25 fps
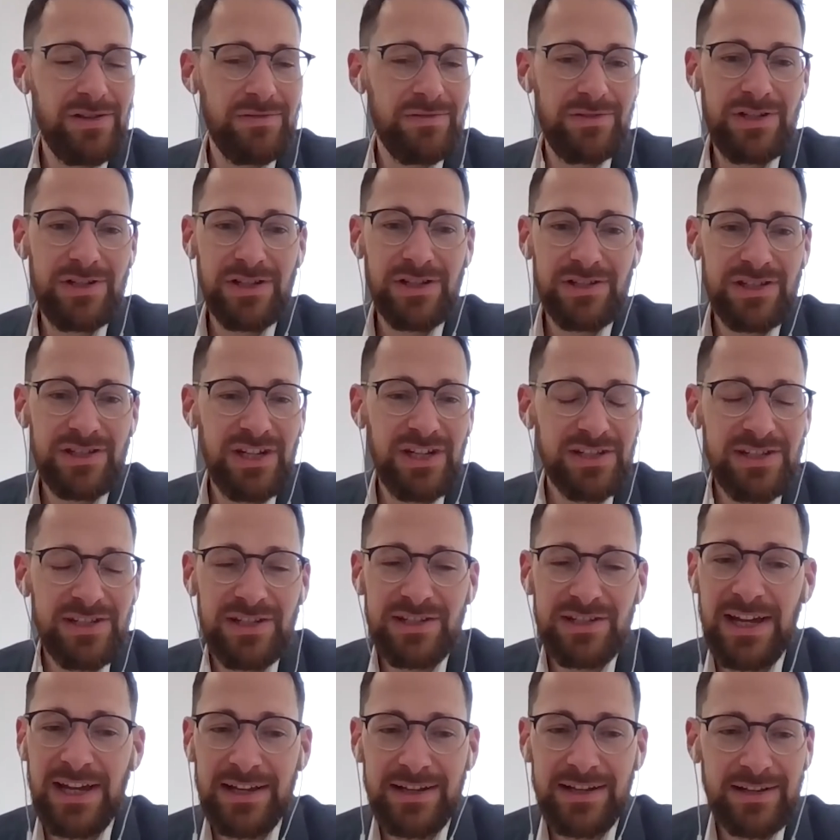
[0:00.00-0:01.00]
just to
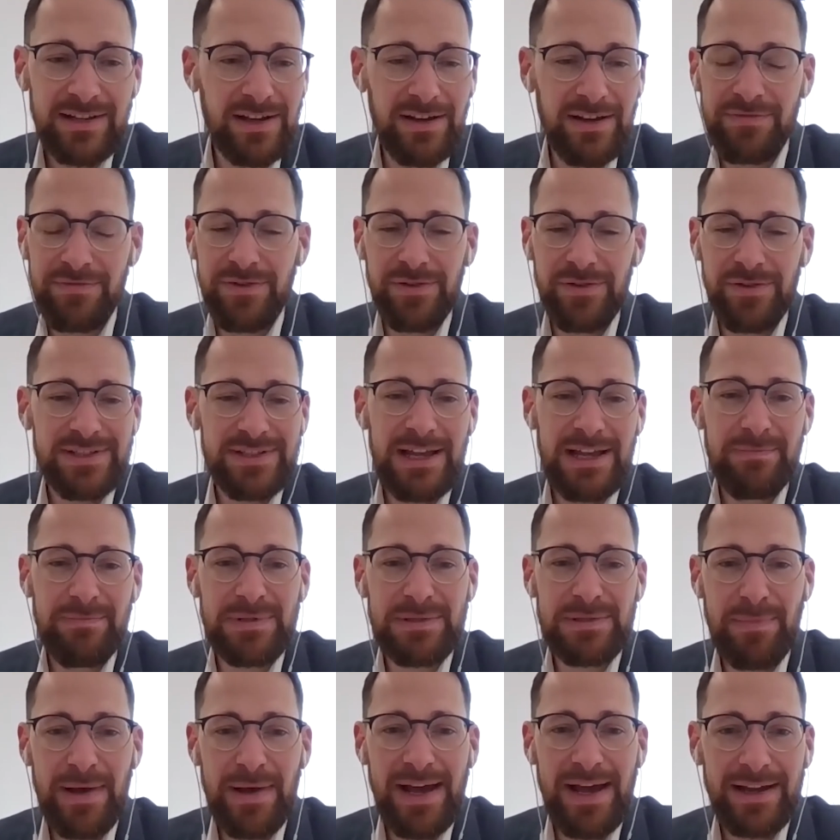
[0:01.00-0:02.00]
take a few steps
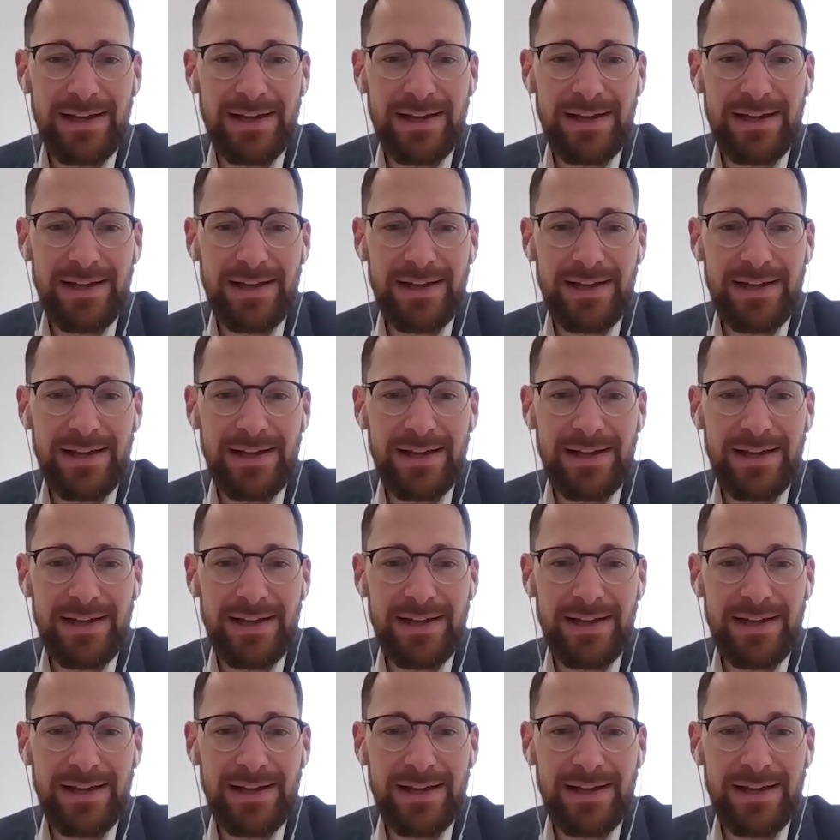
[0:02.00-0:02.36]
back,